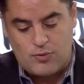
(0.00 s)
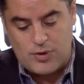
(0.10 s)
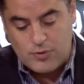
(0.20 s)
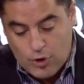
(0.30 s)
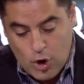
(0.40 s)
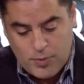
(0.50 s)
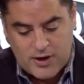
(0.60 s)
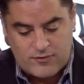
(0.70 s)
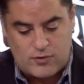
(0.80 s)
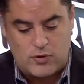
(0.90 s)
we were hoping
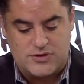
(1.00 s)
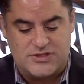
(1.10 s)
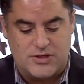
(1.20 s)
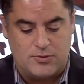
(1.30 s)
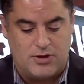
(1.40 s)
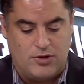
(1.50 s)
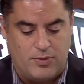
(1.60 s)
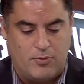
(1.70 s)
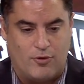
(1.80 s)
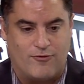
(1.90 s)
of course that there would be a little
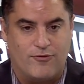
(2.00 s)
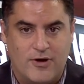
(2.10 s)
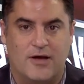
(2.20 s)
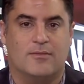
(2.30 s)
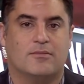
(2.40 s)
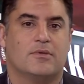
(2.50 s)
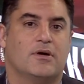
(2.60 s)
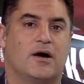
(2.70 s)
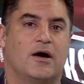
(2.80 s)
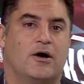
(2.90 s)
bit more freedom
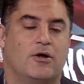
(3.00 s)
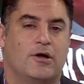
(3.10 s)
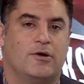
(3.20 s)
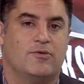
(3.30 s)
uh,